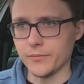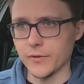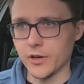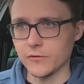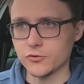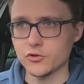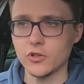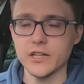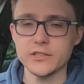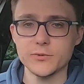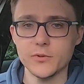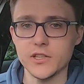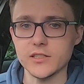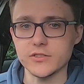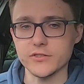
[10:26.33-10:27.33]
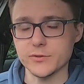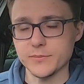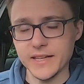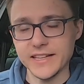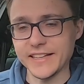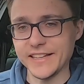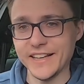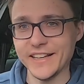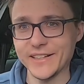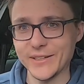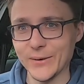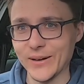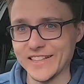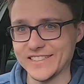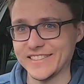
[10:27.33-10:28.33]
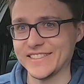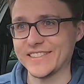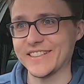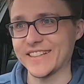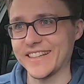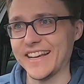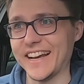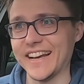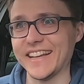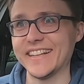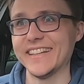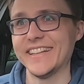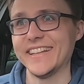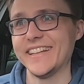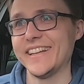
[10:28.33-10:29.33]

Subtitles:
I've tried to answer as many questions as I can.